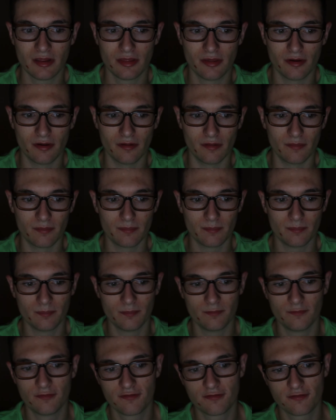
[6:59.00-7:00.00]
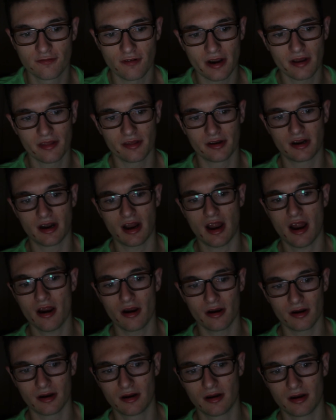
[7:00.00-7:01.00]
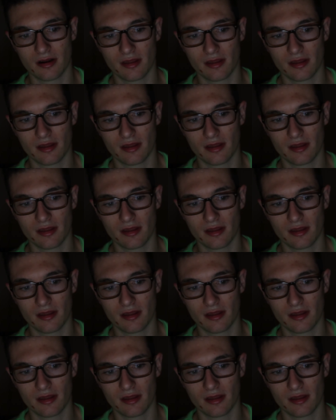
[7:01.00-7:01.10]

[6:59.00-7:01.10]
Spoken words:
the front of the car,